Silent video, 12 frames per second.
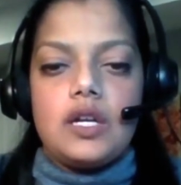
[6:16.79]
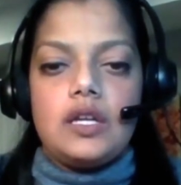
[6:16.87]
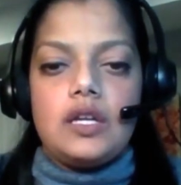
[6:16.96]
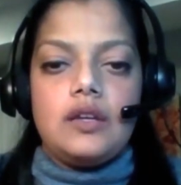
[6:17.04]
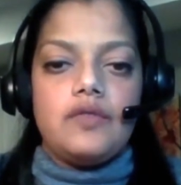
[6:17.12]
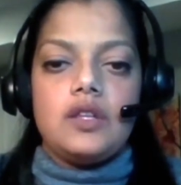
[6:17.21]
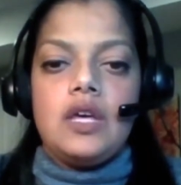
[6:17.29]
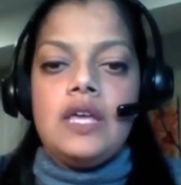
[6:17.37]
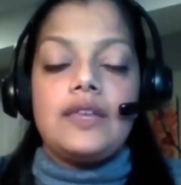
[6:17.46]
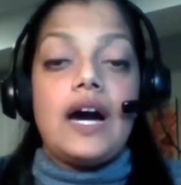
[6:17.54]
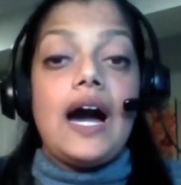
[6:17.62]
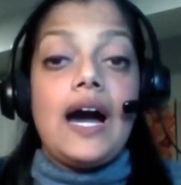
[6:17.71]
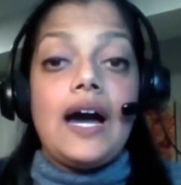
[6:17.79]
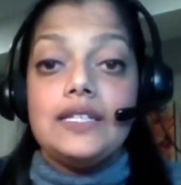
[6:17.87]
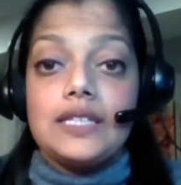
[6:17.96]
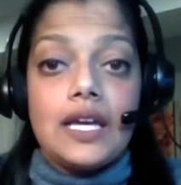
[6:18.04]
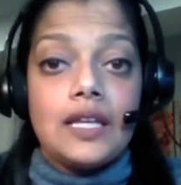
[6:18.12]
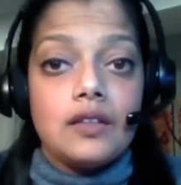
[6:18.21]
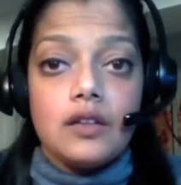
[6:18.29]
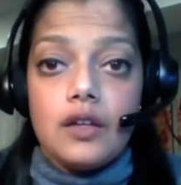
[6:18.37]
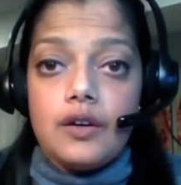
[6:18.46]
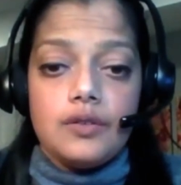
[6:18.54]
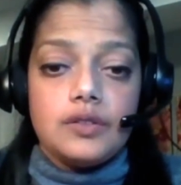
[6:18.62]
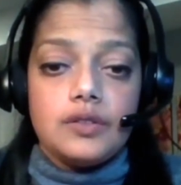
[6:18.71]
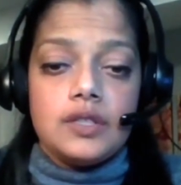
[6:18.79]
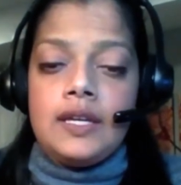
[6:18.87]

even the highs and the lows.